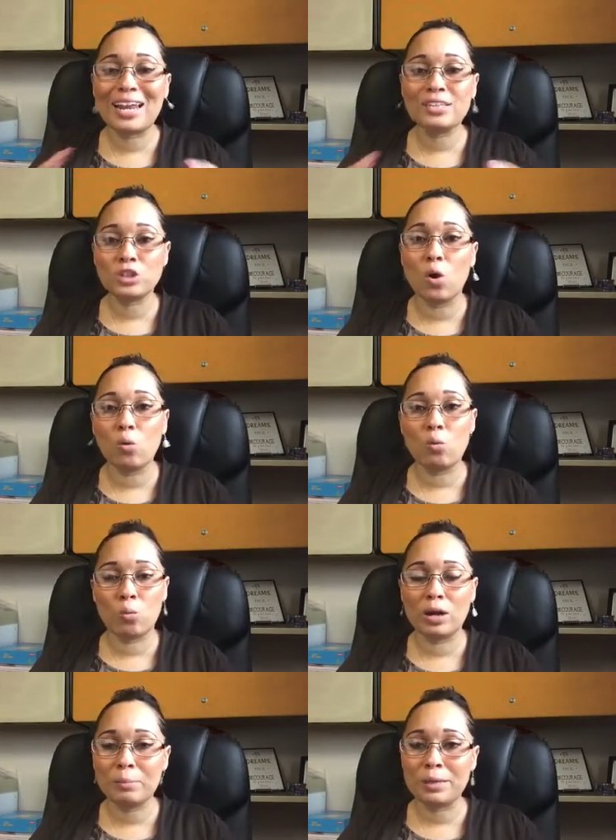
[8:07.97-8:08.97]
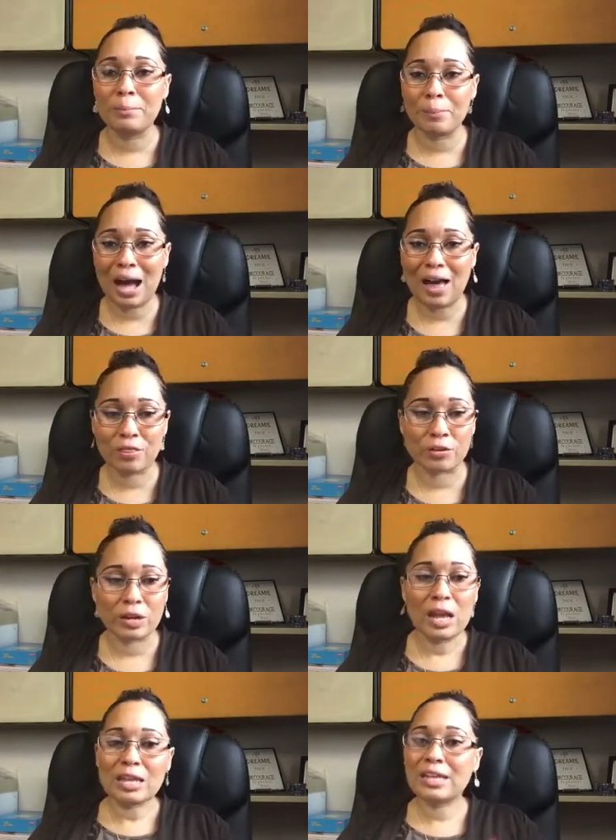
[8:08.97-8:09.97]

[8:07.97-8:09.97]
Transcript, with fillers: and they don't want to be bothered.